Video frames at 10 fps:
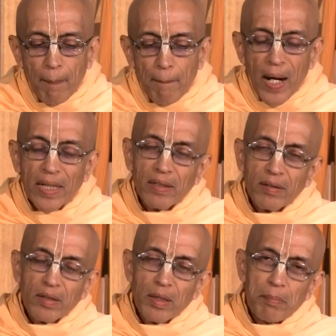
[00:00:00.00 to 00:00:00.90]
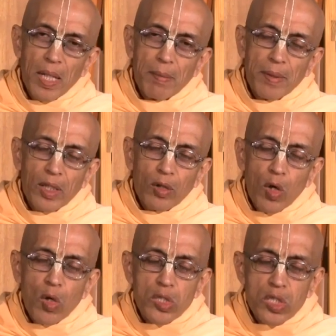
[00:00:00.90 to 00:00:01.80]
but the baby
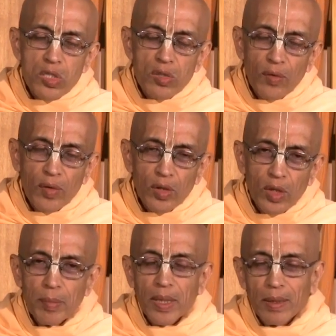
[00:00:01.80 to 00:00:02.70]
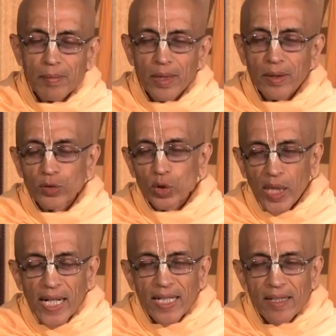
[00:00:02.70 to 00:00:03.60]
grows to become a
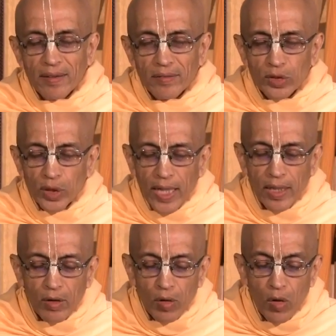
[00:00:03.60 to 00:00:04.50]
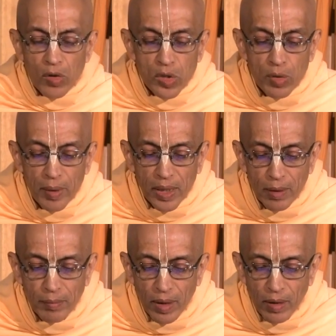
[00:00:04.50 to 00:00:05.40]
child, the child grows to
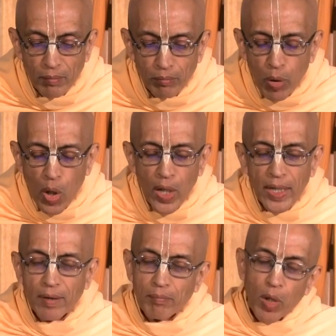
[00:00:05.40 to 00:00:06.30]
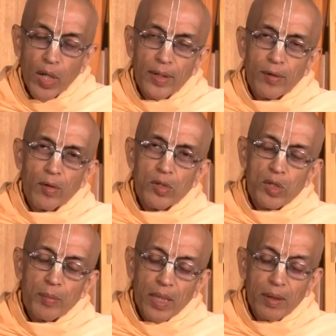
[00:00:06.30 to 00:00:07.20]
become a boy, boy
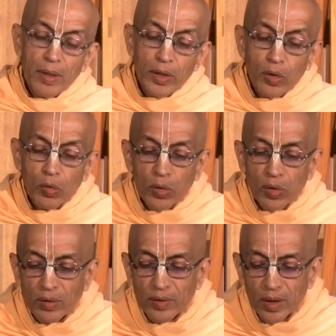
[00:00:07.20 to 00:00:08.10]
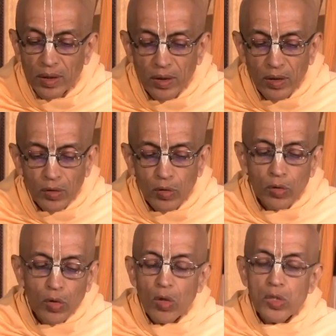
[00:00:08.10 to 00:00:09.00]
grows to become a youth,
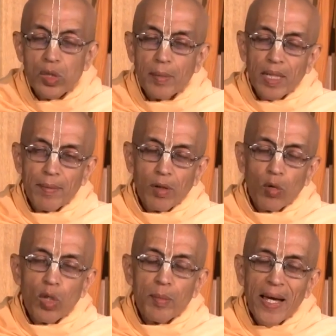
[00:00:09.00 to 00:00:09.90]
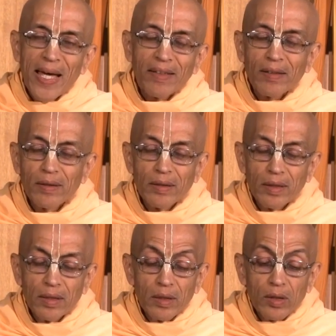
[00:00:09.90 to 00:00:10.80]
youth grows to become an old man,
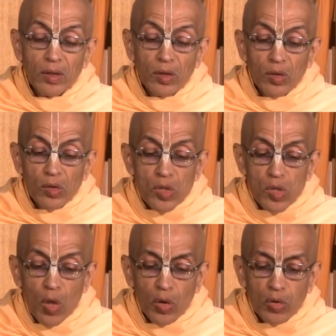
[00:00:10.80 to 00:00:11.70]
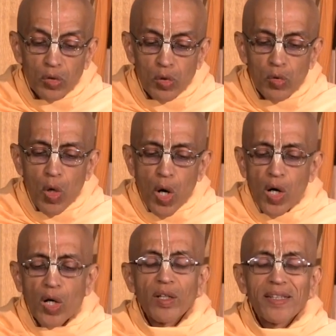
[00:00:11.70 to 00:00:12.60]
so through
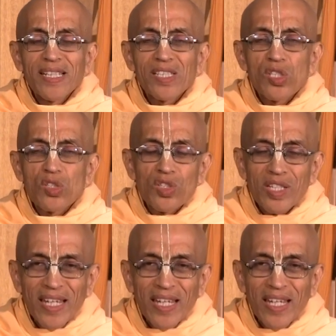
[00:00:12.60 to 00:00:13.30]
all these